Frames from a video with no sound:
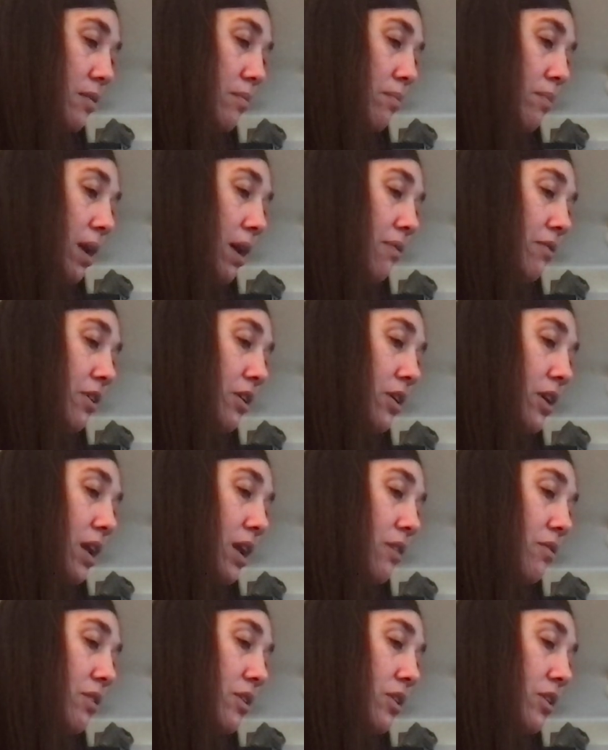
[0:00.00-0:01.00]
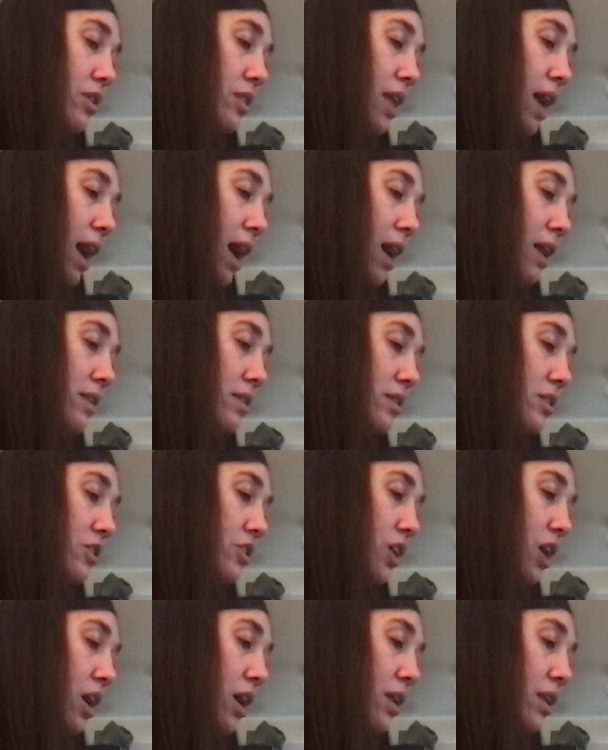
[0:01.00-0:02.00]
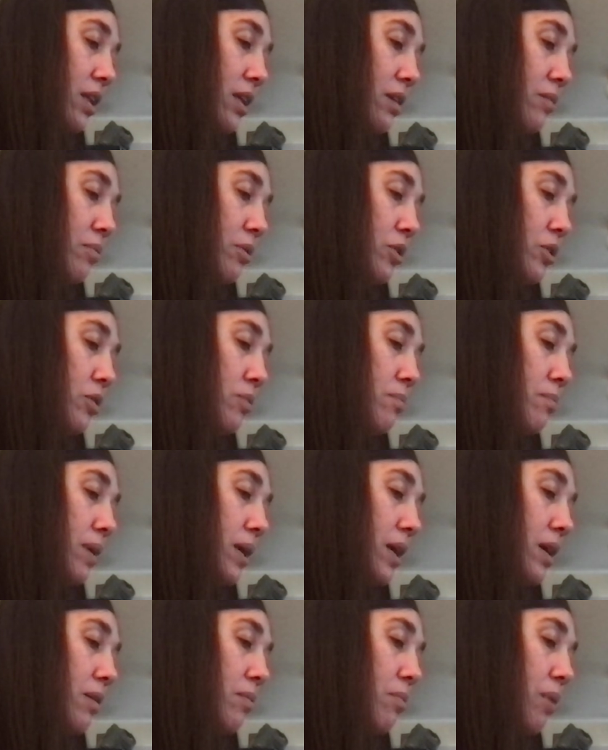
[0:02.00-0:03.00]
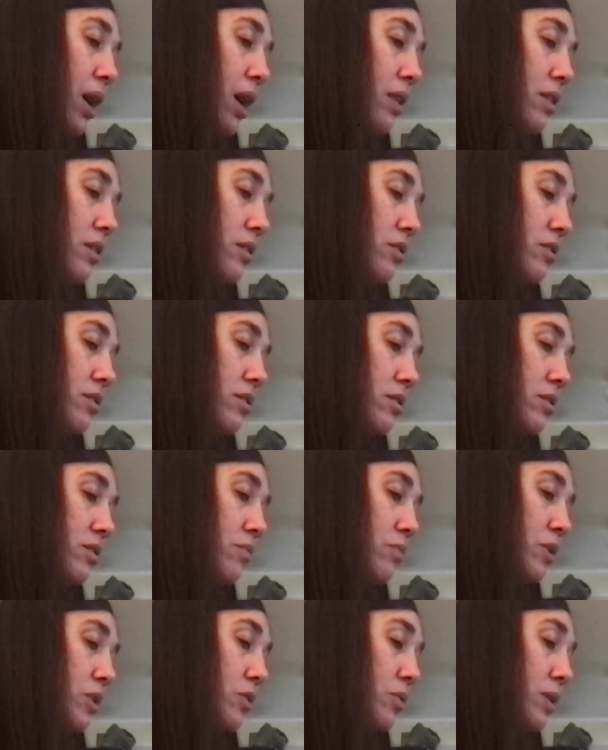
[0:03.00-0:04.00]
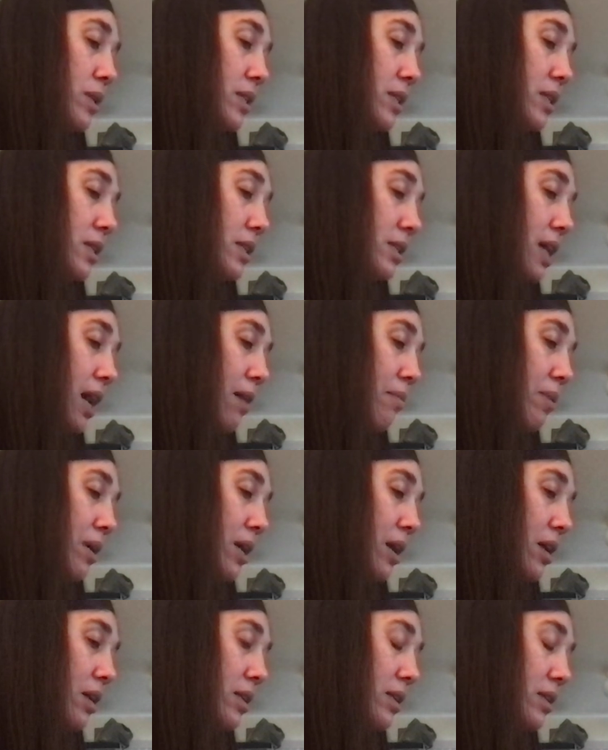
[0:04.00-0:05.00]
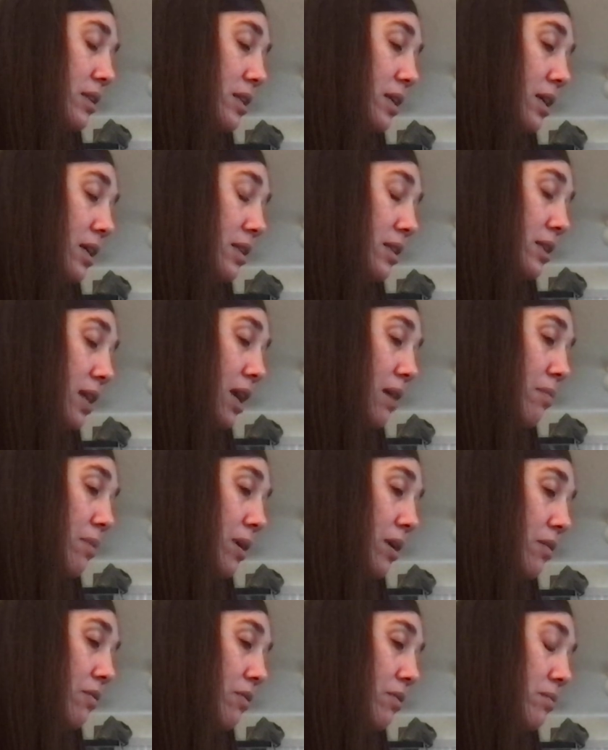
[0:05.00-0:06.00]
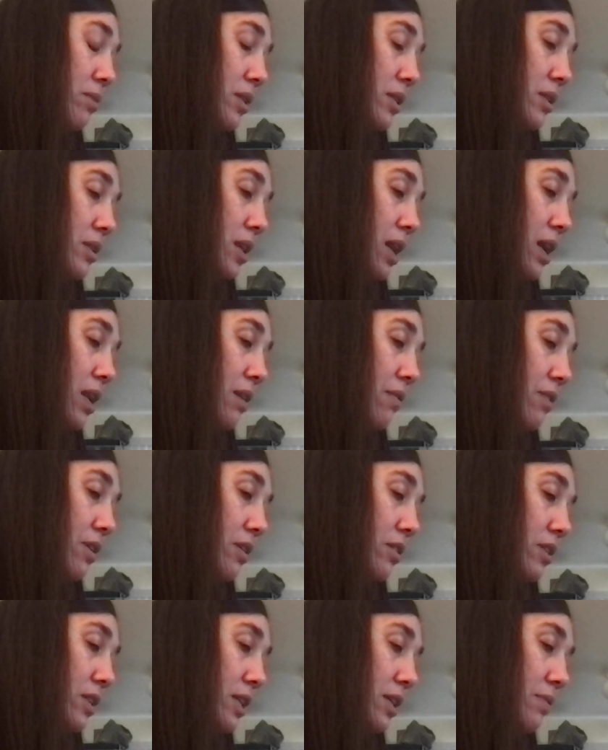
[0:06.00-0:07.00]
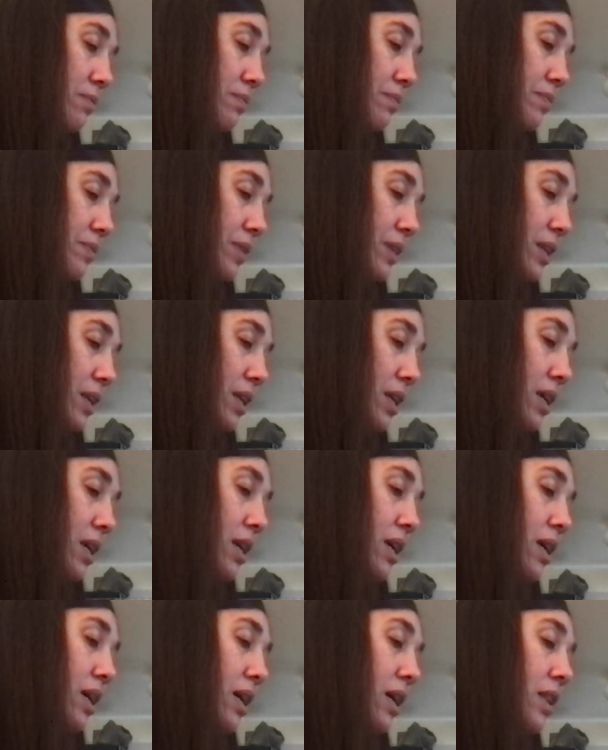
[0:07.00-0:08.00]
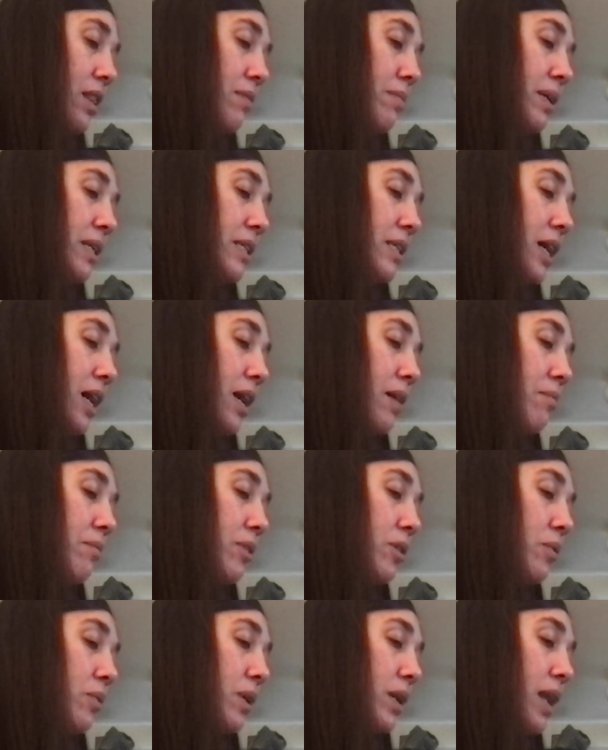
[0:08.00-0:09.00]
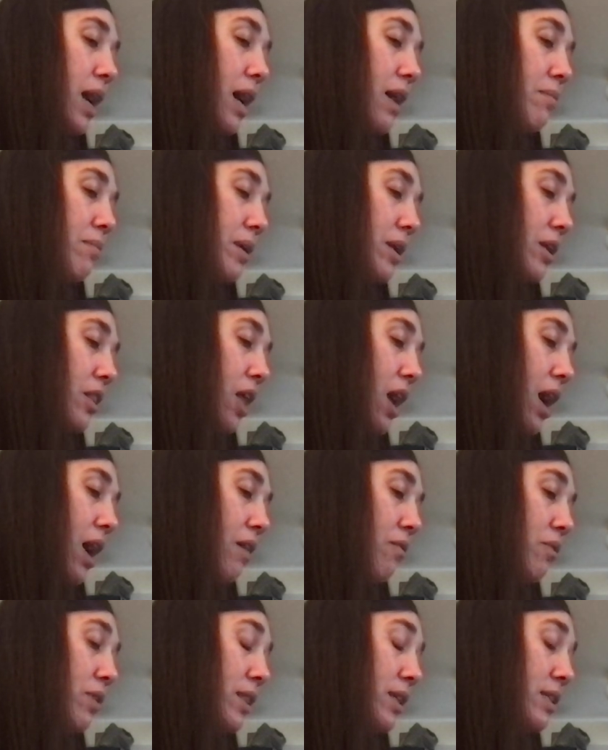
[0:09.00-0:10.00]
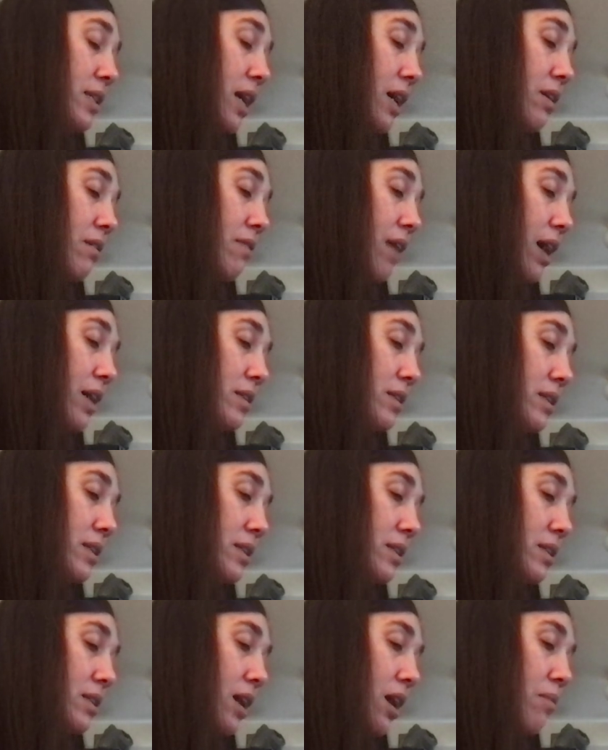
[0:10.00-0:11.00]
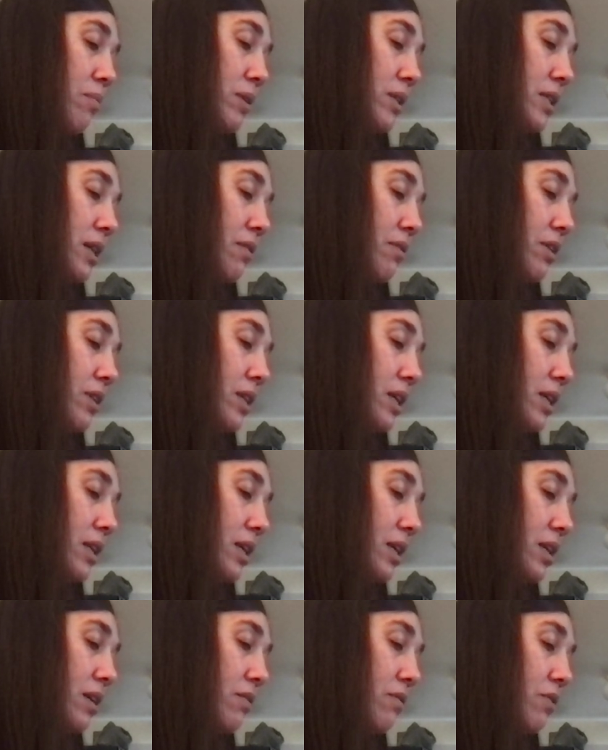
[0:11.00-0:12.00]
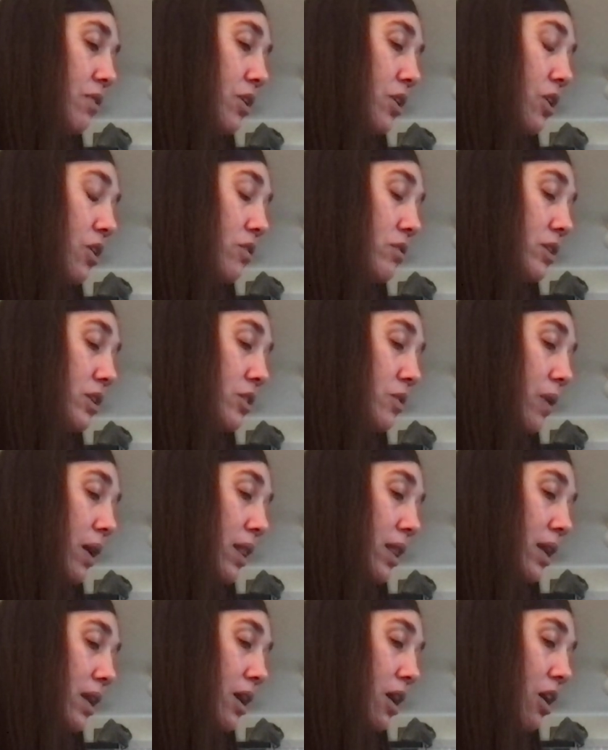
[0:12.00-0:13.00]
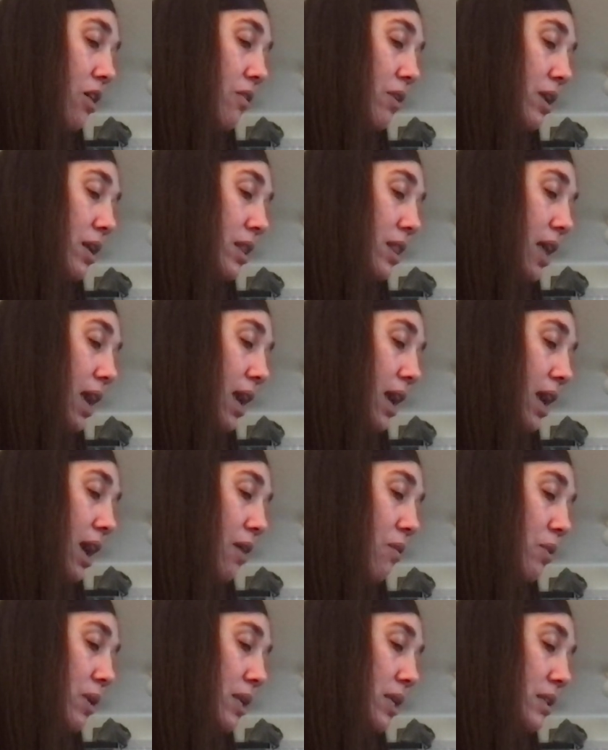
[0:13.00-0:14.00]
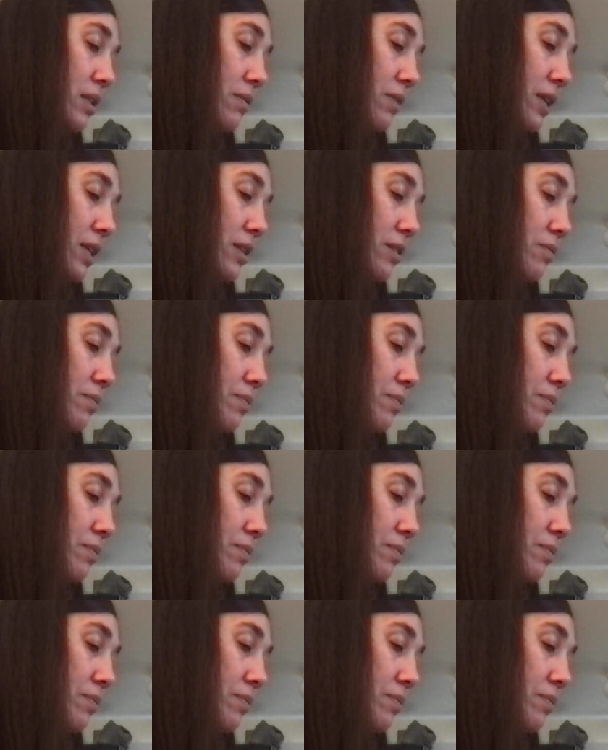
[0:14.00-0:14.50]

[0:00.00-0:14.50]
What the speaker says: But after he had returned the hat to John, he blew big breaths, which was his habit on his escaping from a difficulty. In the meantime, the wood had been alive with the sound of axes. Almost everything needed for a cozy dwelling already lay at Wendy's feet.